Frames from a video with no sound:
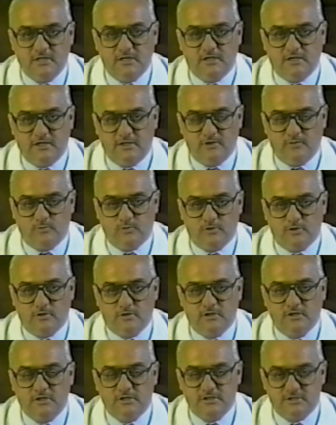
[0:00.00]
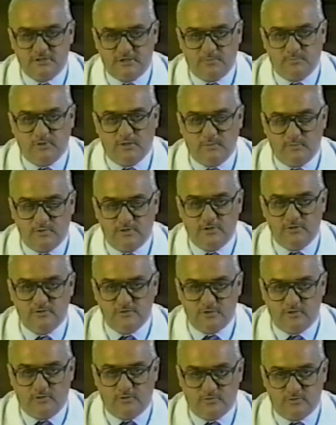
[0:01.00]
in the world simply with
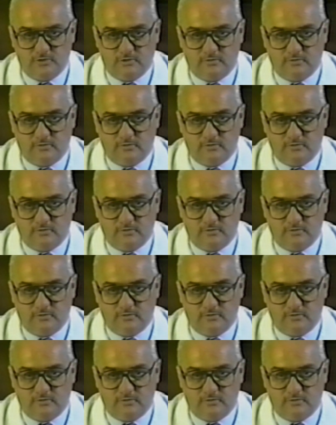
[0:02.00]
using ozone.